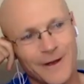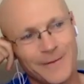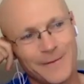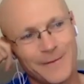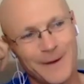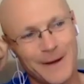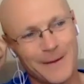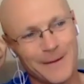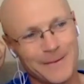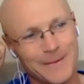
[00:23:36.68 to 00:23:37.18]

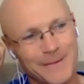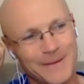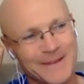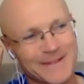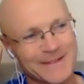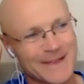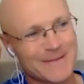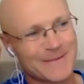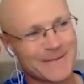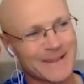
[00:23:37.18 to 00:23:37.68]
probably because
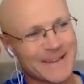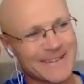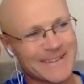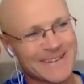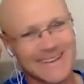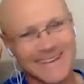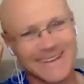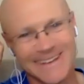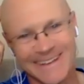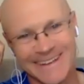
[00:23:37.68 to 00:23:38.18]
I'm
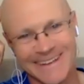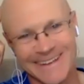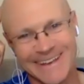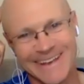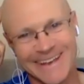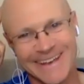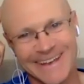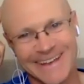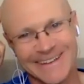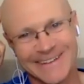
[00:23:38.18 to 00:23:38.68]
lazy.
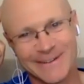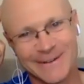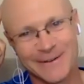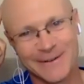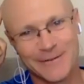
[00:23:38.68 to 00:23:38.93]
And so